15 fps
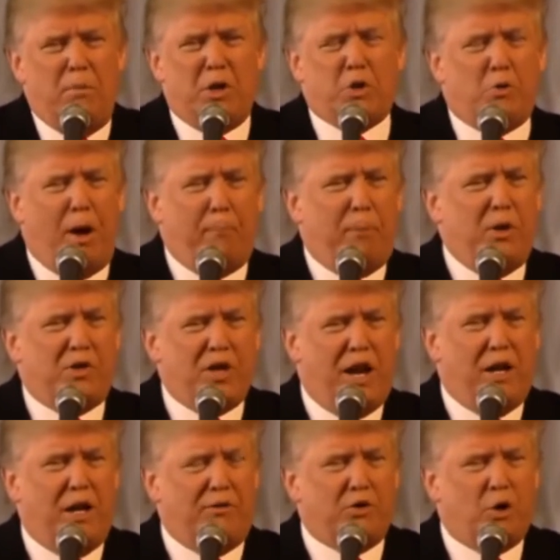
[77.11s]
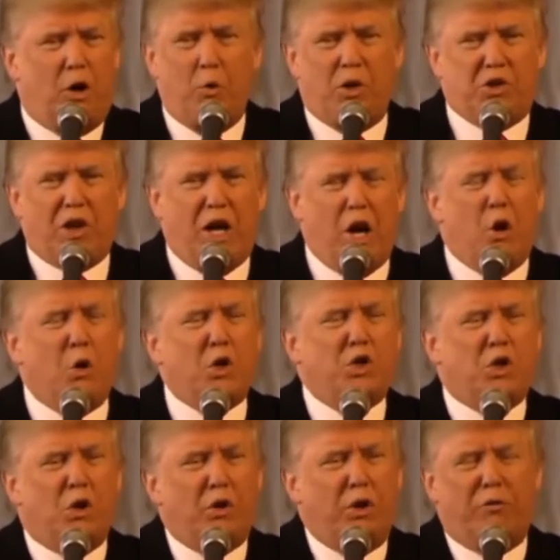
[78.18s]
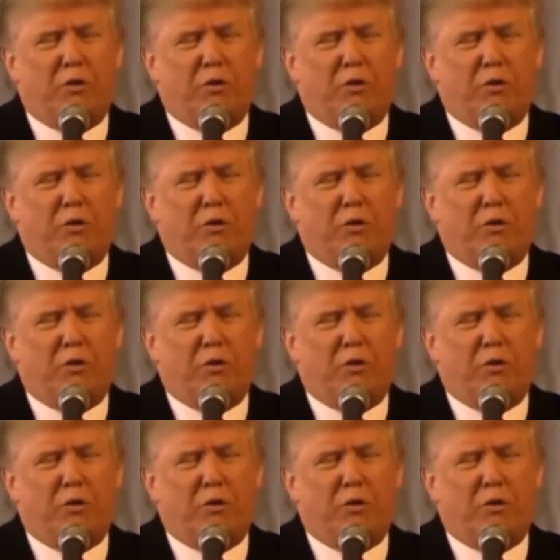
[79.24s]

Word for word: misrepresentative story, which they always do.